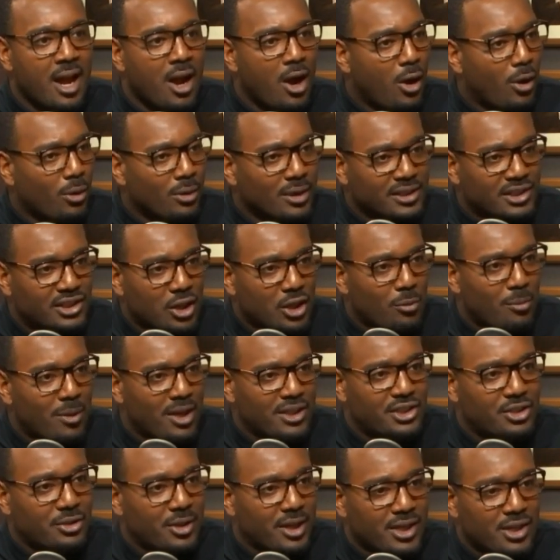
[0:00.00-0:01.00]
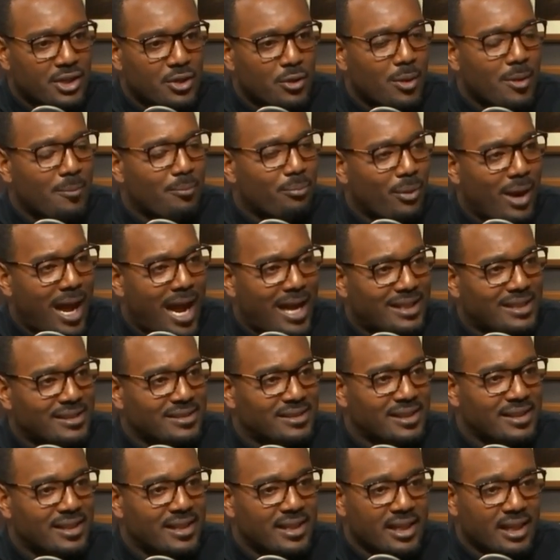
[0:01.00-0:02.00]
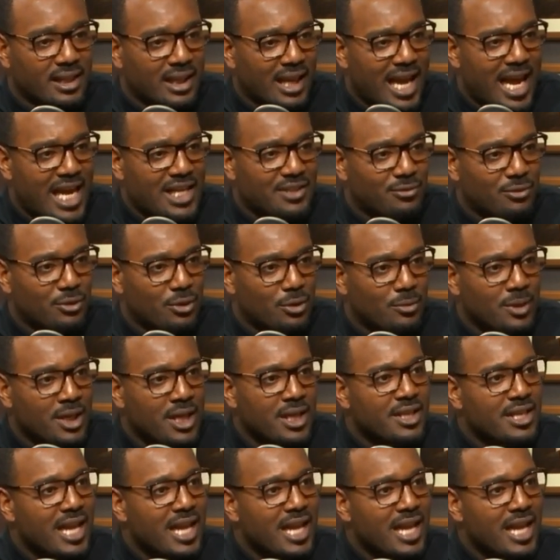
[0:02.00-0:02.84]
only so much you can do in practice and in the classroom.